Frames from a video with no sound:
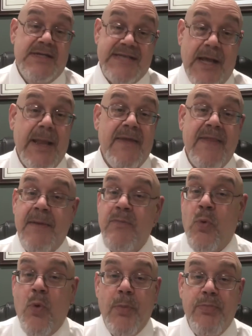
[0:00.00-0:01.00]
Telling
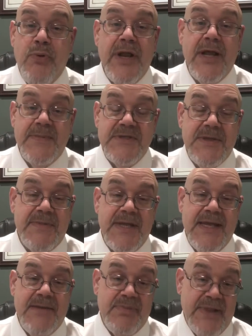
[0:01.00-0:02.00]
them or putting up
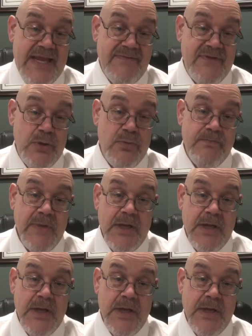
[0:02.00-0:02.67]
something in plain view.